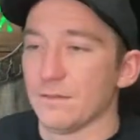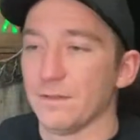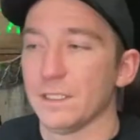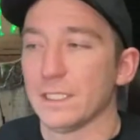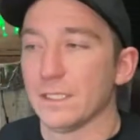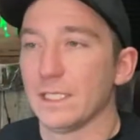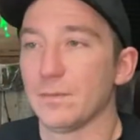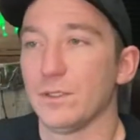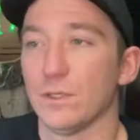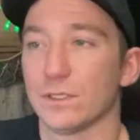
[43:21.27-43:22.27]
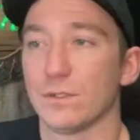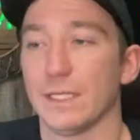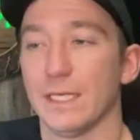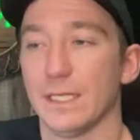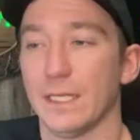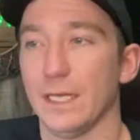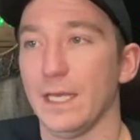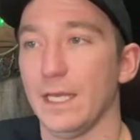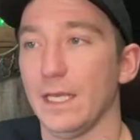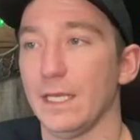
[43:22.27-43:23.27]
affiliate link but you also get
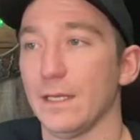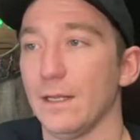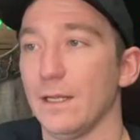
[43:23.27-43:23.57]
a